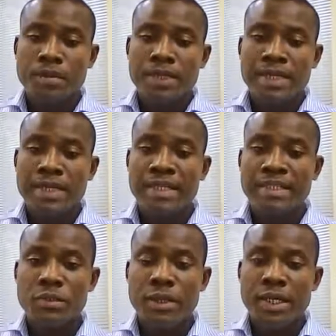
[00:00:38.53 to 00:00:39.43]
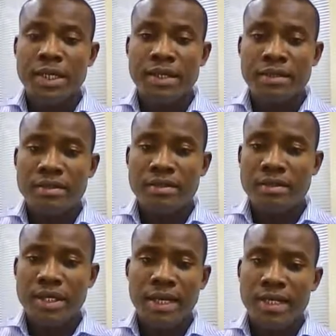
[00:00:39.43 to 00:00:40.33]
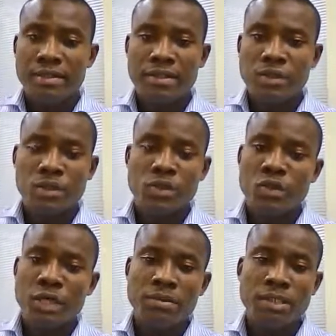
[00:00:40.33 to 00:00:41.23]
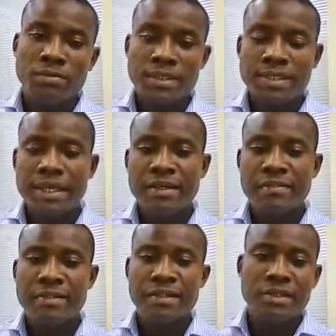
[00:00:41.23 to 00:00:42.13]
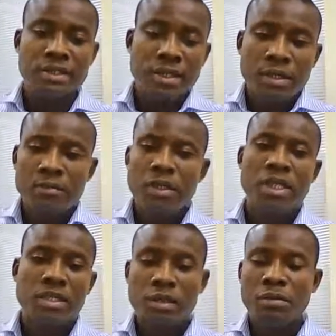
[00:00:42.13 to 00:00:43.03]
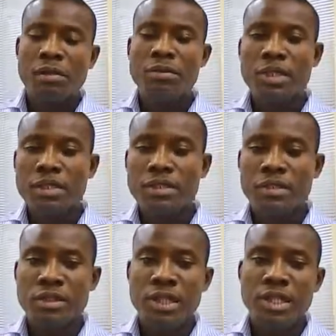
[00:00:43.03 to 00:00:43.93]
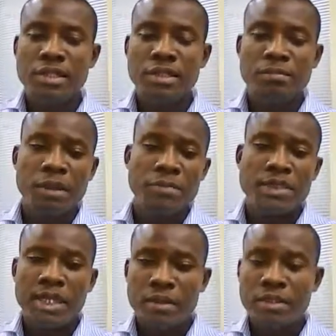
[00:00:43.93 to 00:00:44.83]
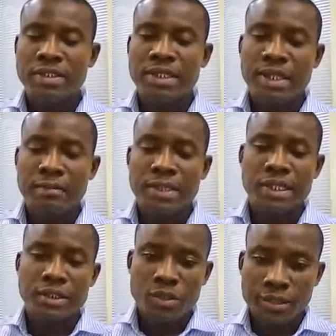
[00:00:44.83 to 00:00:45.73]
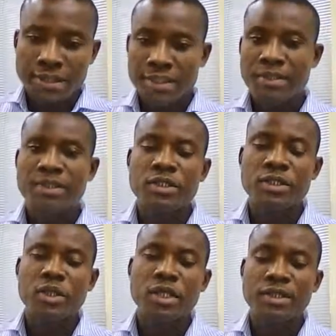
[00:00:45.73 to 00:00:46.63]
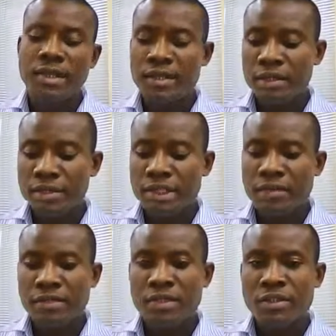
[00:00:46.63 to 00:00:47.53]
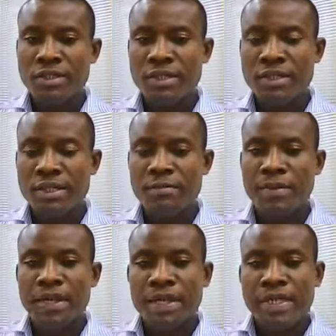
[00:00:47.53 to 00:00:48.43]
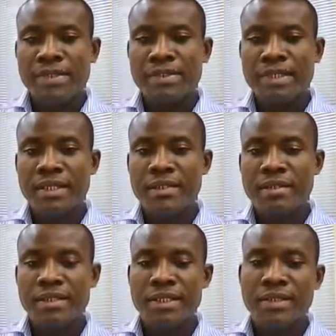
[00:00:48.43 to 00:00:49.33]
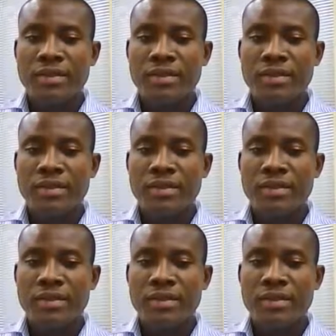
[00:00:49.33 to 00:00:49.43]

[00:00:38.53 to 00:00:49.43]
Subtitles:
And that is why today I don't subscribe to the mistake of just picking up application online and maybe downloading an application and just install it there in your server, your system, and start using it.